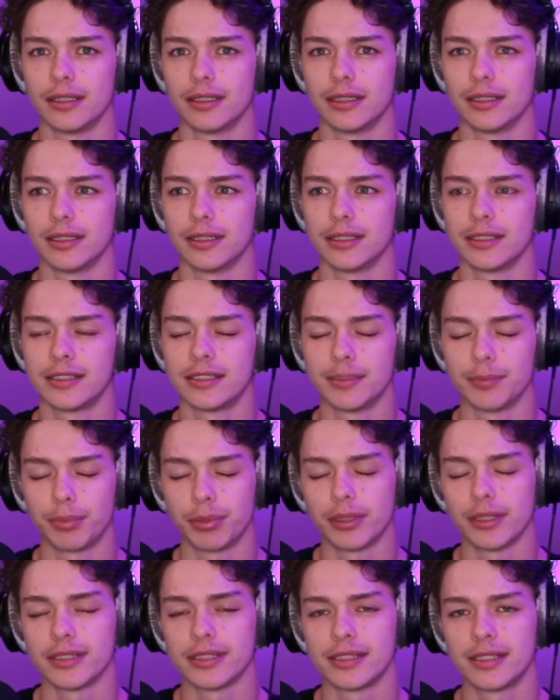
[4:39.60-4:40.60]

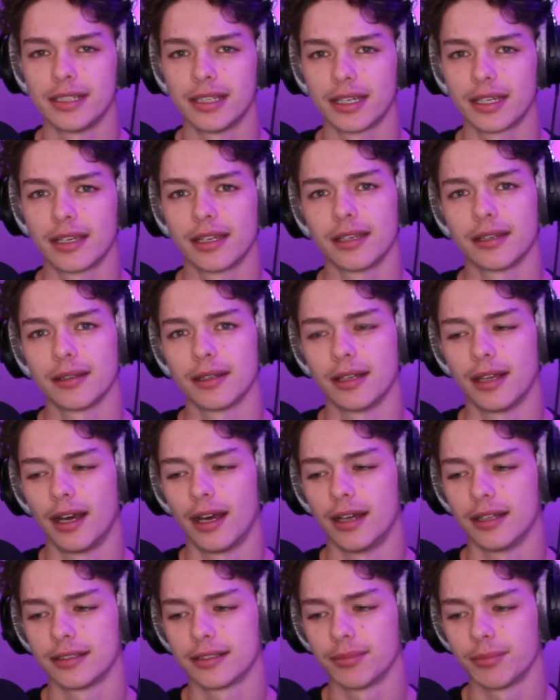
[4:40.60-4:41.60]
simplistic,
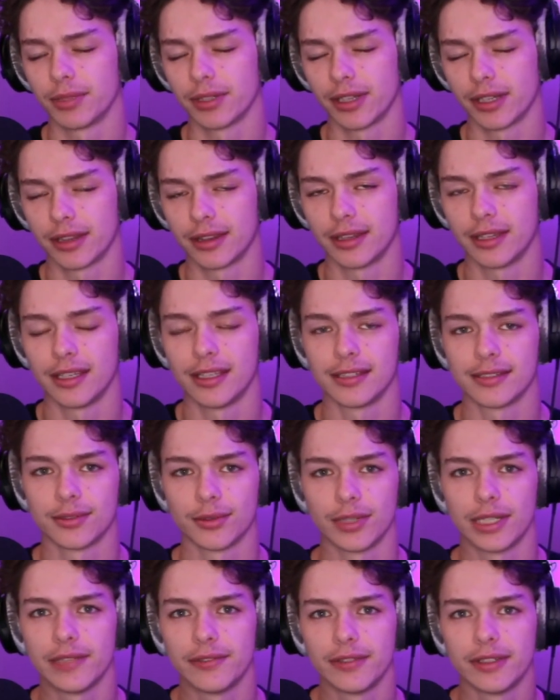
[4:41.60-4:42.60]
something like this, or
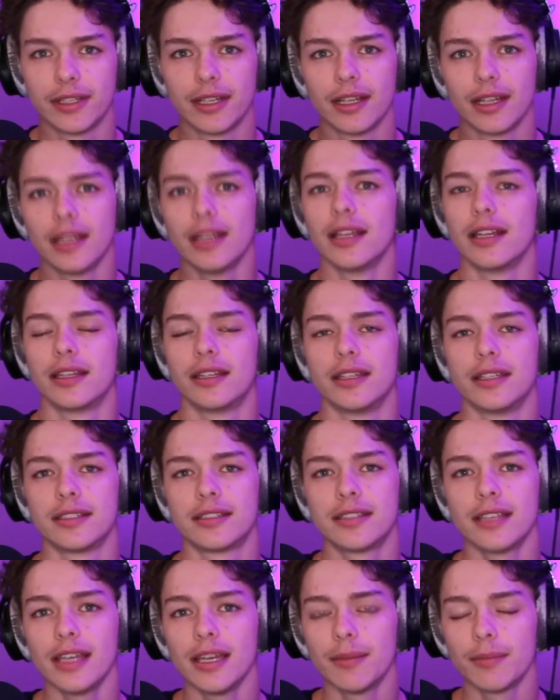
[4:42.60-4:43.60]
even the
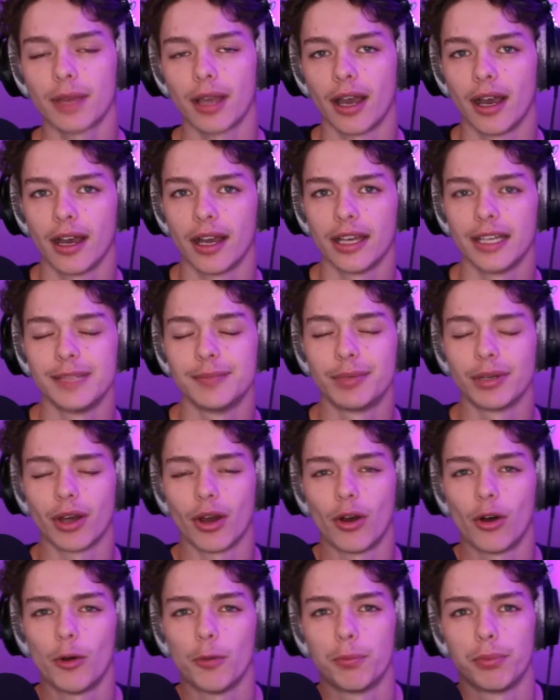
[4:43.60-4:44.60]
same kind but
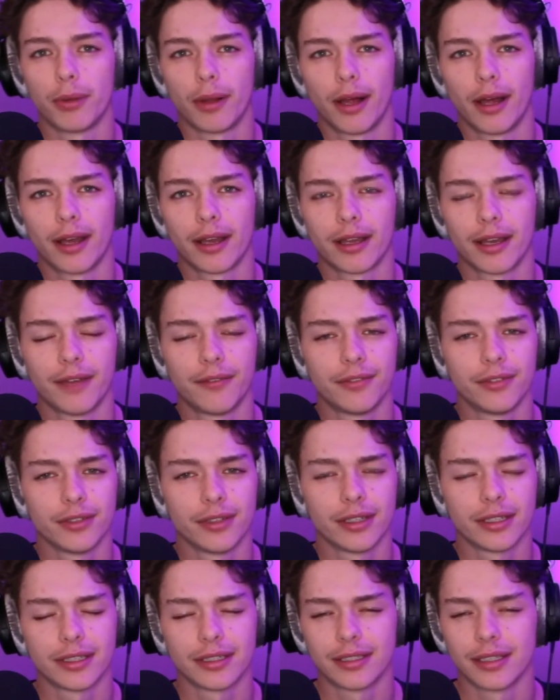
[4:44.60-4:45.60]
all black. I feel
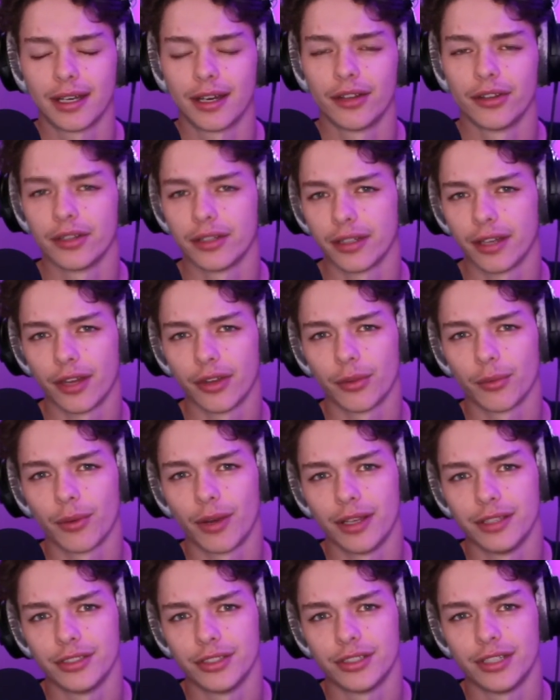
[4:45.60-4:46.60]
like
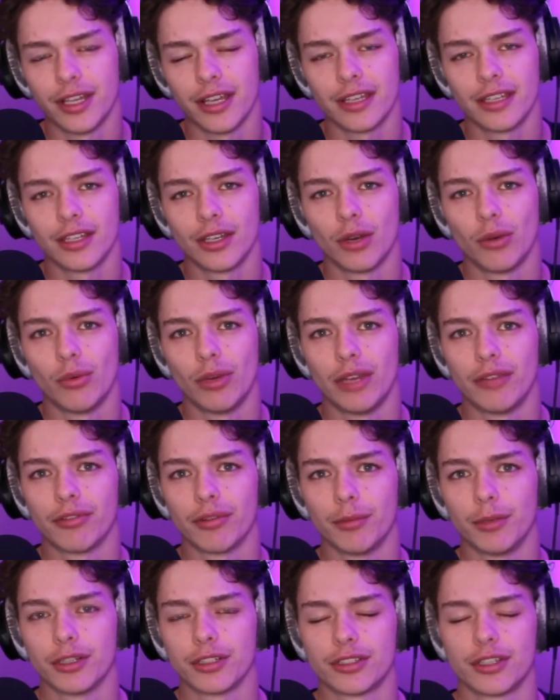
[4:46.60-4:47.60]
otherwise you're taking away from
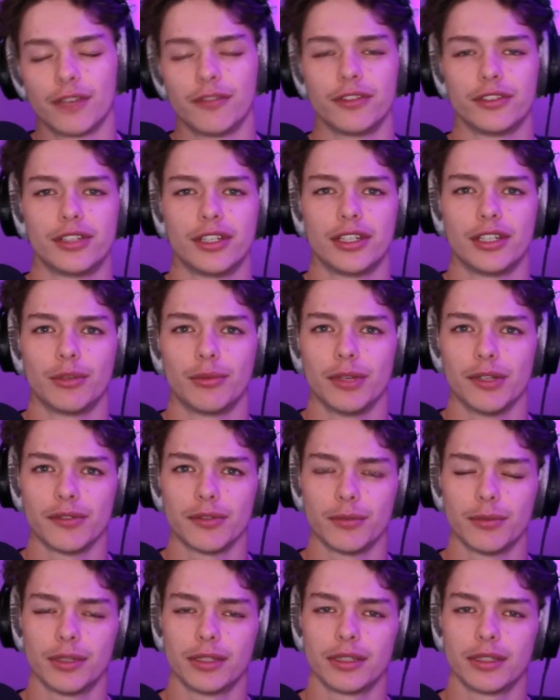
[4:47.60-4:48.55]
yourself. You're taking away from what